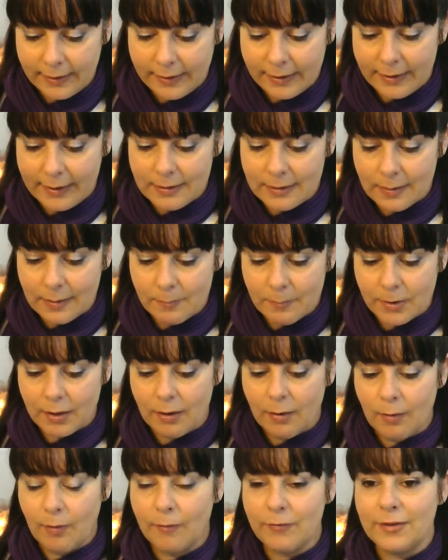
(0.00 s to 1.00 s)
In the
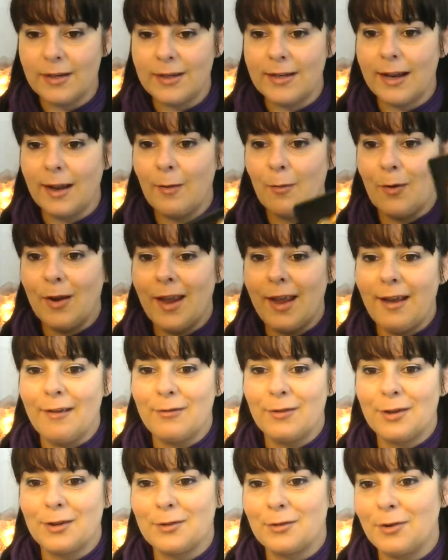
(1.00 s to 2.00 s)
middle of the day, we
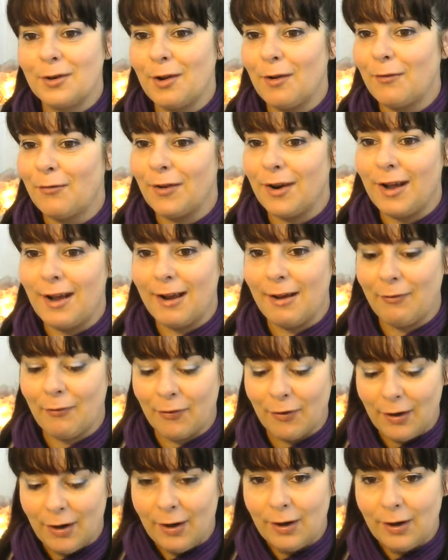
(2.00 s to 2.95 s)
have the Tree of Life.